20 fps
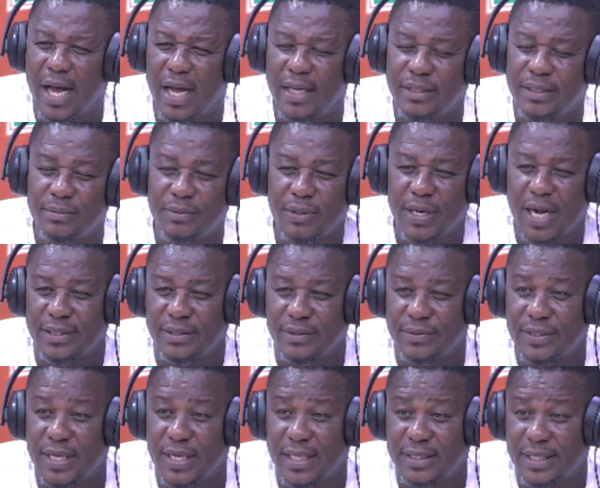Tibuka, you're
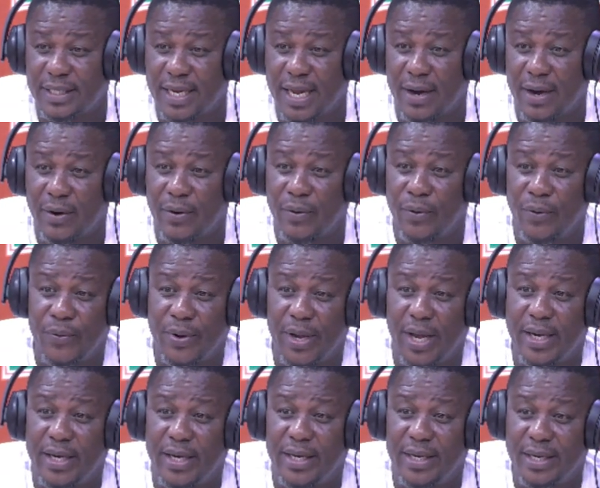just like, oh,
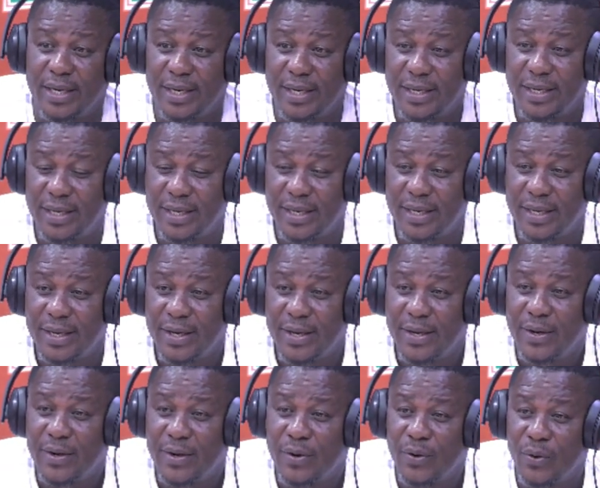ready.
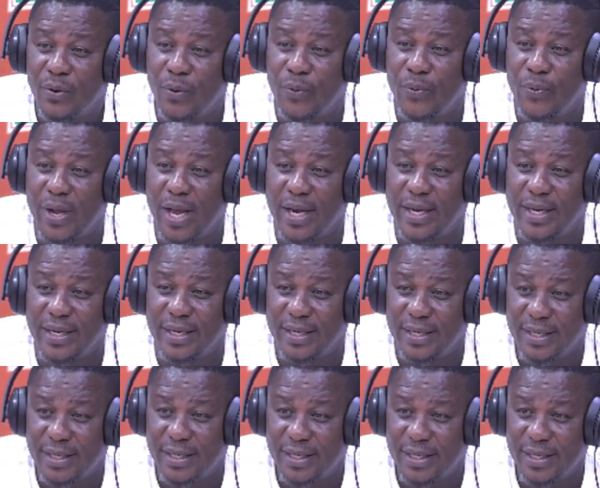Oh,
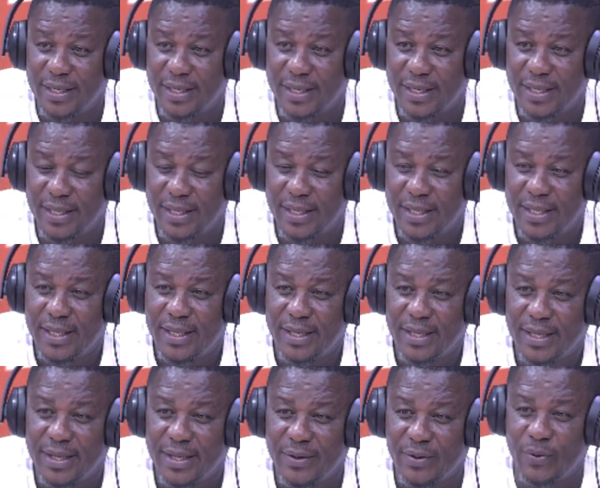ready.
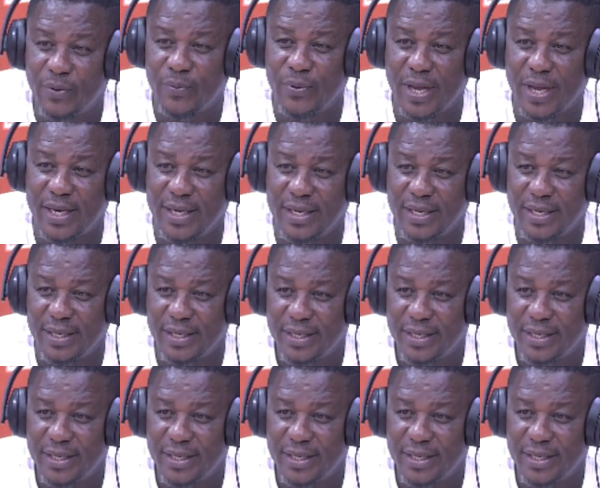Oh, ready.